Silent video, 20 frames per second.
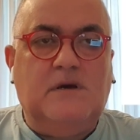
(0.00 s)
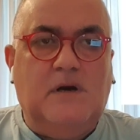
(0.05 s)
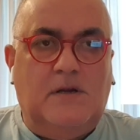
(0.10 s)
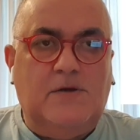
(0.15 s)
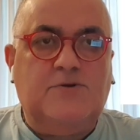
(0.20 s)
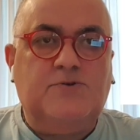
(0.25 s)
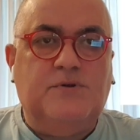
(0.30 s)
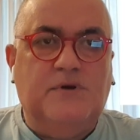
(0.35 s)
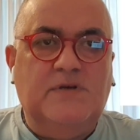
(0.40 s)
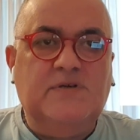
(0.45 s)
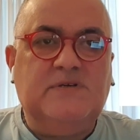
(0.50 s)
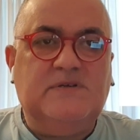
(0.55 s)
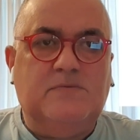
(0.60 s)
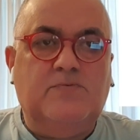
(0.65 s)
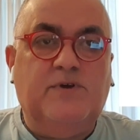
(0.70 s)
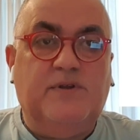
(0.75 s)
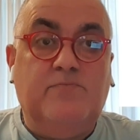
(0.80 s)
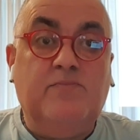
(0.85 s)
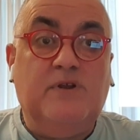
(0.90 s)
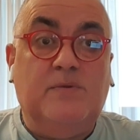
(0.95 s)
countries,
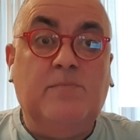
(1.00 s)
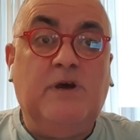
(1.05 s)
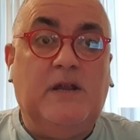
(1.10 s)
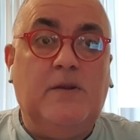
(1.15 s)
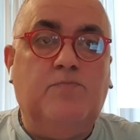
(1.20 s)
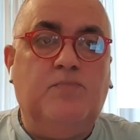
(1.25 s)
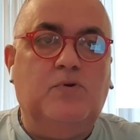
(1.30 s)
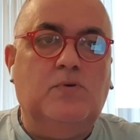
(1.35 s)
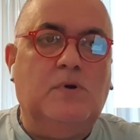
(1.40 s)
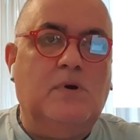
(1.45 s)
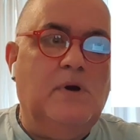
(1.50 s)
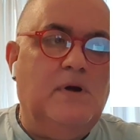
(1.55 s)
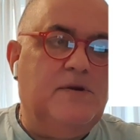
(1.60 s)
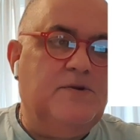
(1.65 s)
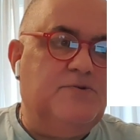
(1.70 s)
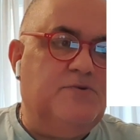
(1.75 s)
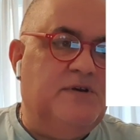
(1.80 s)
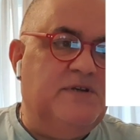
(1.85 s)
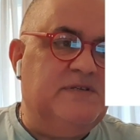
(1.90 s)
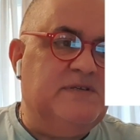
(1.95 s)
in many poor
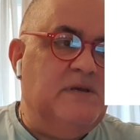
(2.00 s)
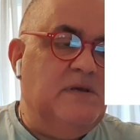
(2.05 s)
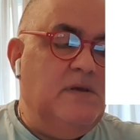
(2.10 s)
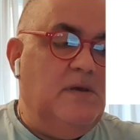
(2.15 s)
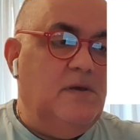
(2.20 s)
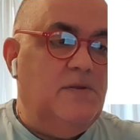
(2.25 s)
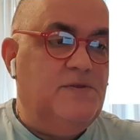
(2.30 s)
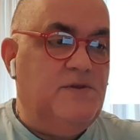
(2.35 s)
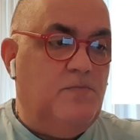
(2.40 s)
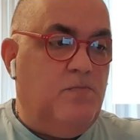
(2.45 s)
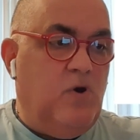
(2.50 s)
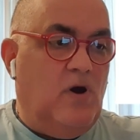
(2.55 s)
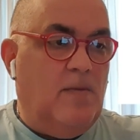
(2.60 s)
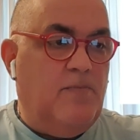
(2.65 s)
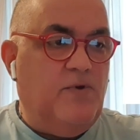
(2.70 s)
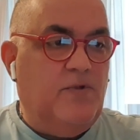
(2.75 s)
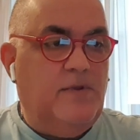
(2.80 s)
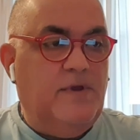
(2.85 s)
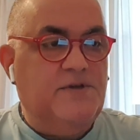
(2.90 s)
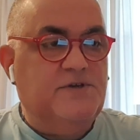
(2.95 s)
countries, the
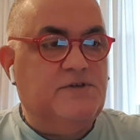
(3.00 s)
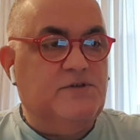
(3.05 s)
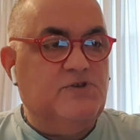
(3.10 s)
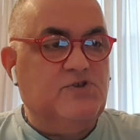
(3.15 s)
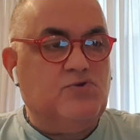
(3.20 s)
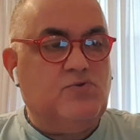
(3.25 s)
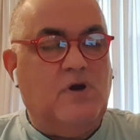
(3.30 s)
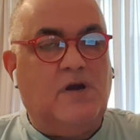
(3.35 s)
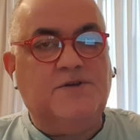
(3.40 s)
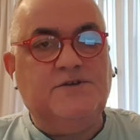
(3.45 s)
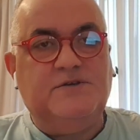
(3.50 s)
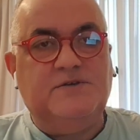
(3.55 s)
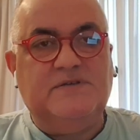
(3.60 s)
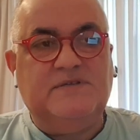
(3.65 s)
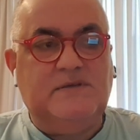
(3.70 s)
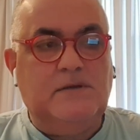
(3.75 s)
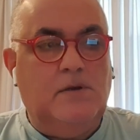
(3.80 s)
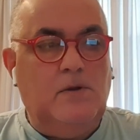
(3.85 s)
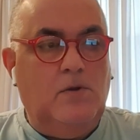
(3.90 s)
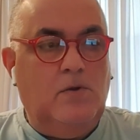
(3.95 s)
population structure
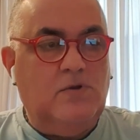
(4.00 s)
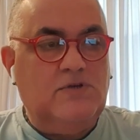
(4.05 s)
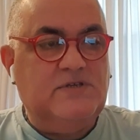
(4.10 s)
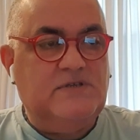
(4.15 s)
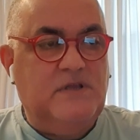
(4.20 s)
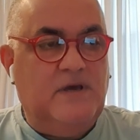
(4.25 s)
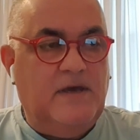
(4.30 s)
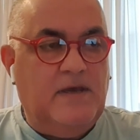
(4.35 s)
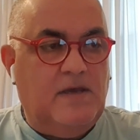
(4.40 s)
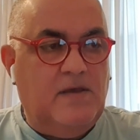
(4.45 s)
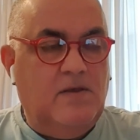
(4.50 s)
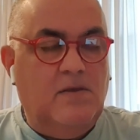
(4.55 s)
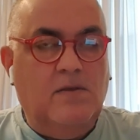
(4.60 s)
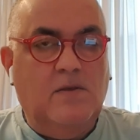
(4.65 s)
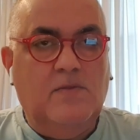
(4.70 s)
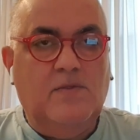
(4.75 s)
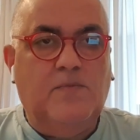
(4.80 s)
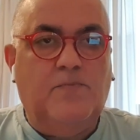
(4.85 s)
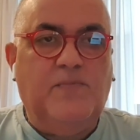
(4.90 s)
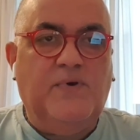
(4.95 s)
still looks like
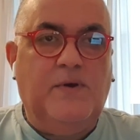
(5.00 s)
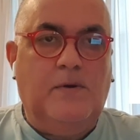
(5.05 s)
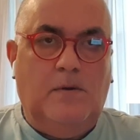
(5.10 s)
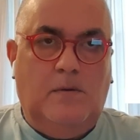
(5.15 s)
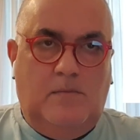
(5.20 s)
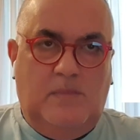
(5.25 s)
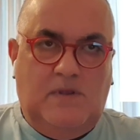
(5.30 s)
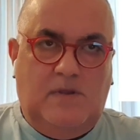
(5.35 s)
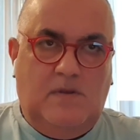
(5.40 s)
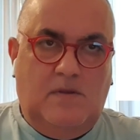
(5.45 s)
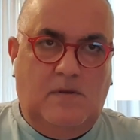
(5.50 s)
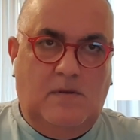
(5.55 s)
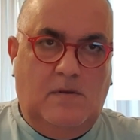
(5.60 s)
the pyramid.